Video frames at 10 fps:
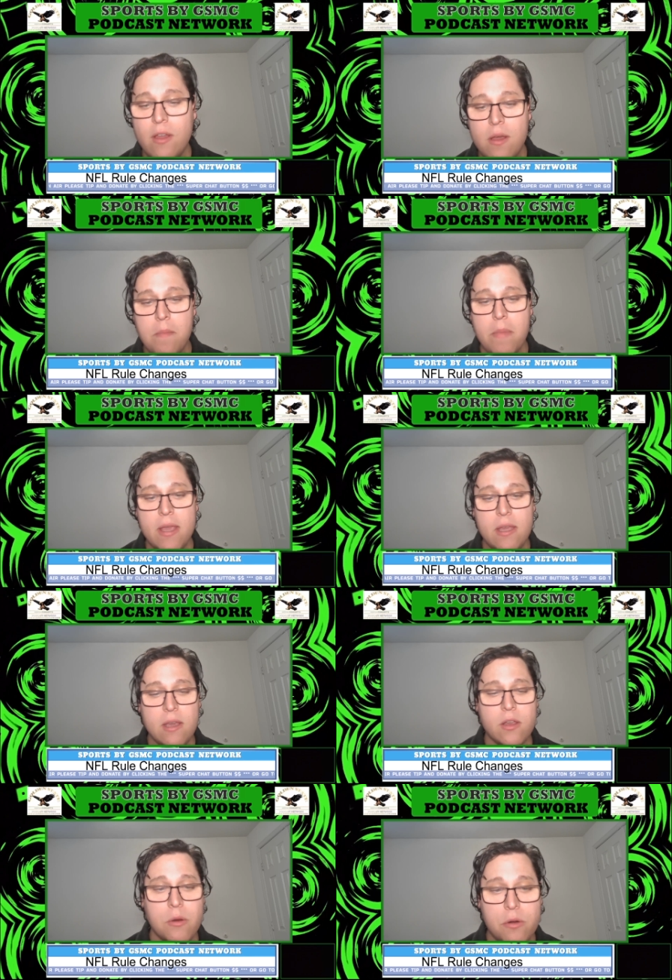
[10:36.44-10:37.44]
making
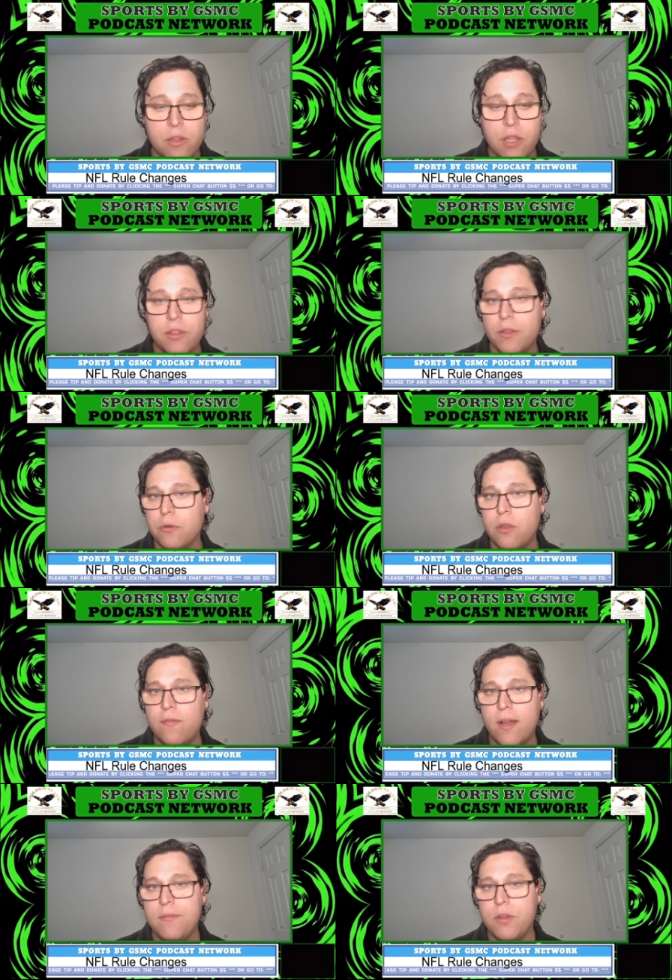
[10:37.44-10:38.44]
it go to the
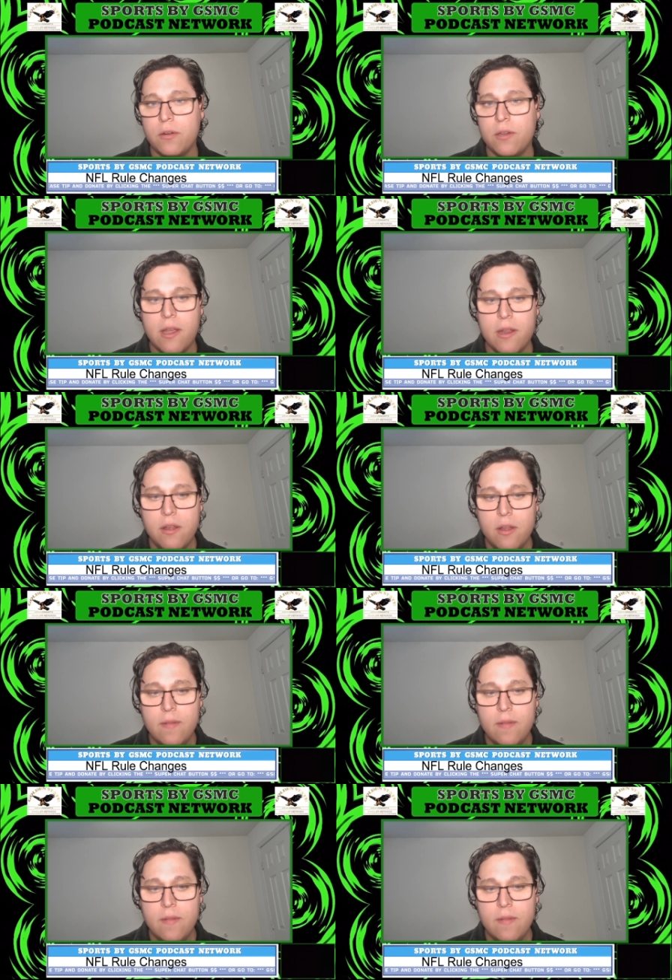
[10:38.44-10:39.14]
thirty-five yard line